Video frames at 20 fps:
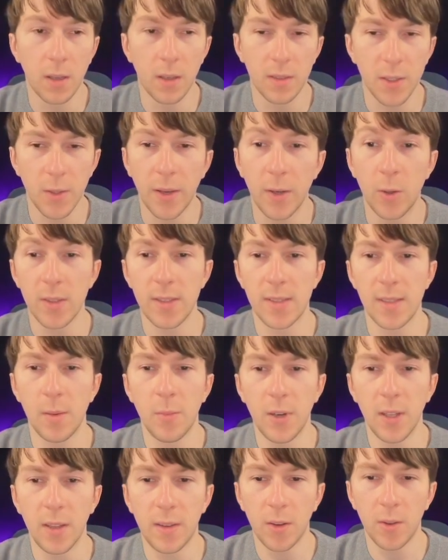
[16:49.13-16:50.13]
So I could
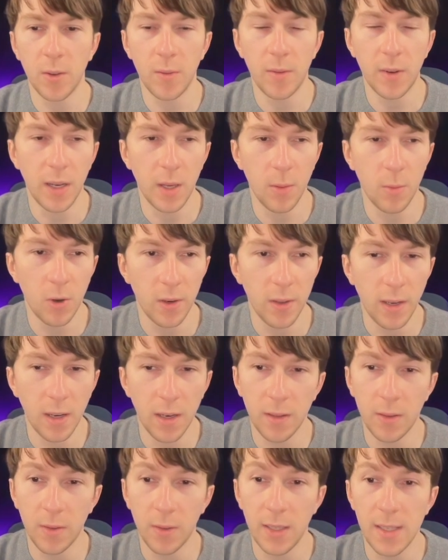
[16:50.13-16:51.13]
simply turn the variable
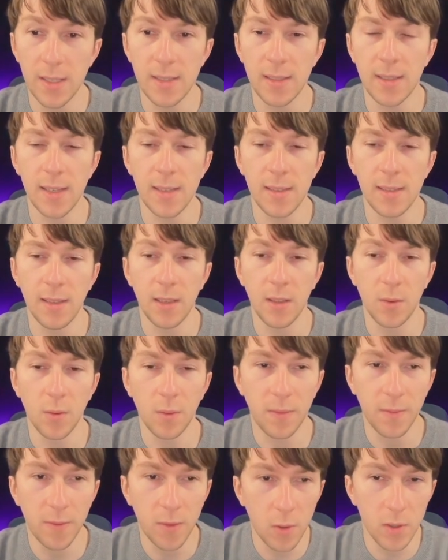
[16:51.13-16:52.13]
there to is testing to
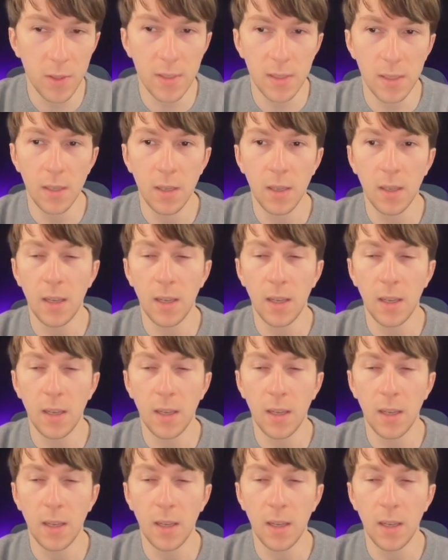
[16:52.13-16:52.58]
false,